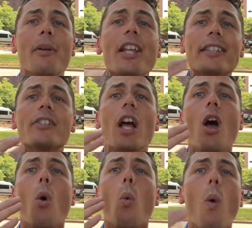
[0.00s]
But this is
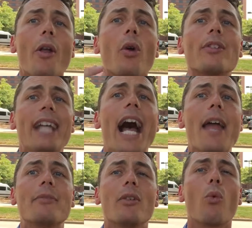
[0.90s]
one of those
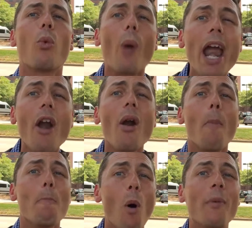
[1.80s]
times, rare
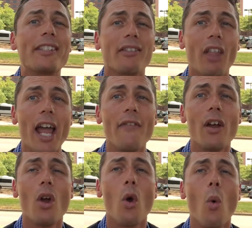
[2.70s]
moments in life
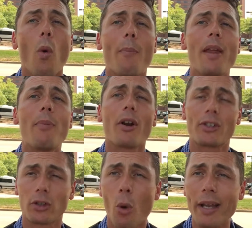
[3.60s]
where people are
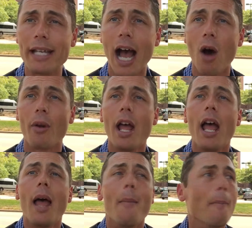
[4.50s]
slowing down,
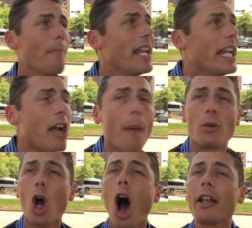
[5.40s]
meeting up,
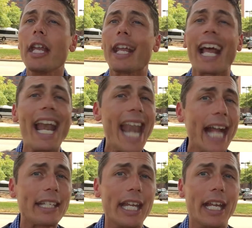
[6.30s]
talking,
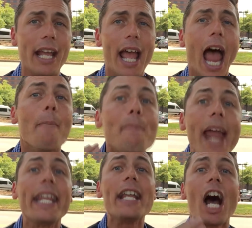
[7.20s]
connecting, and
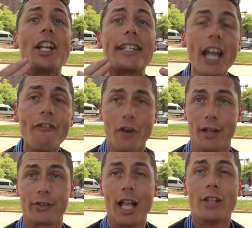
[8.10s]
making a
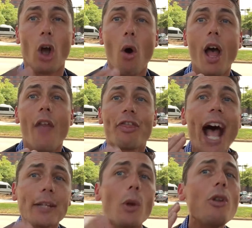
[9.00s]
difference. So
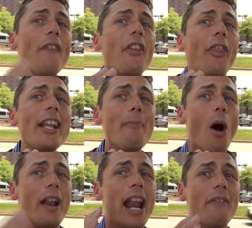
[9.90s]
that's what you have to think
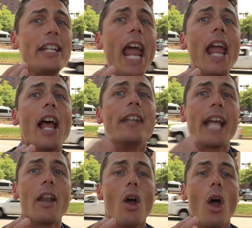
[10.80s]
about in every day, is
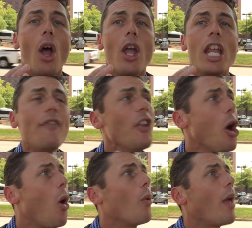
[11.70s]
that even
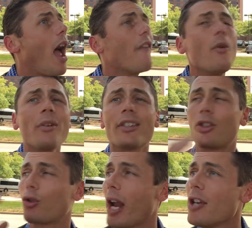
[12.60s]
though everyone's a
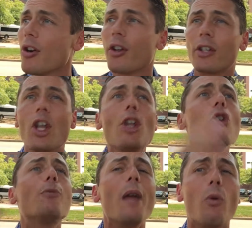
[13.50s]
stranger and there's a
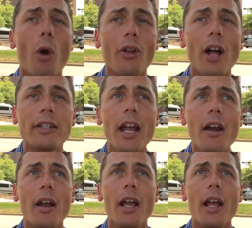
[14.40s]
huge big world out there,